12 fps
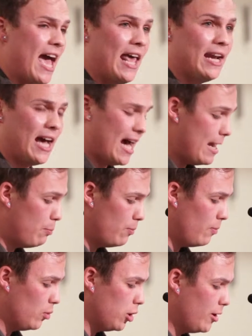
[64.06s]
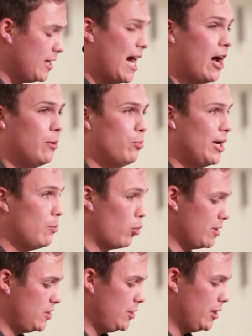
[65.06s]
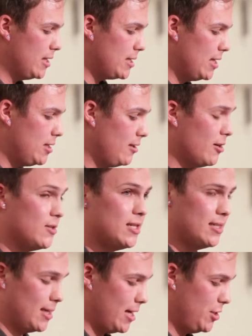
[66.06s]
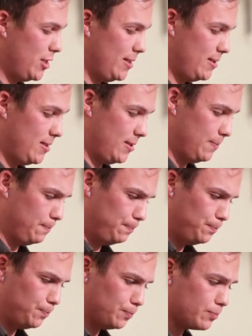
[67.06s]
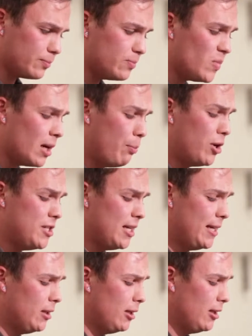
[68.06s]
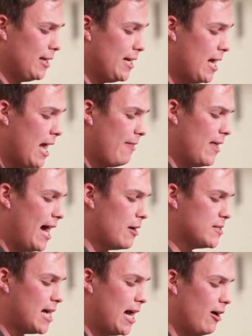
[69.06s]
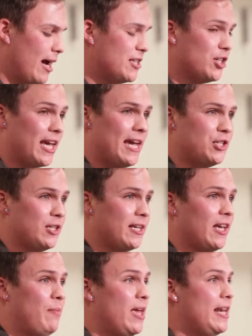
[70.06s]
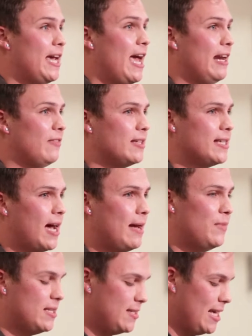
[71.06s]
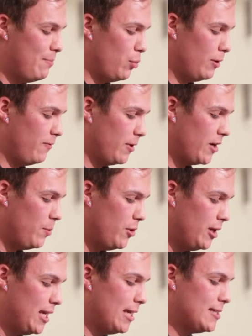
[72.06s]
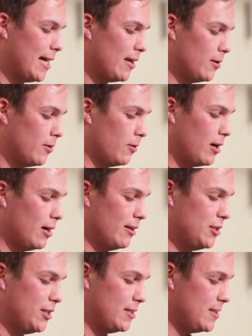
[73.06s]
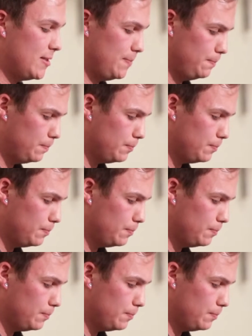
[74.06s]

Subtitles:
and I learned how to bring more students into those discussions, particularly the House Higher Education Committee and at the time the State Board for Community and Technical Colleges.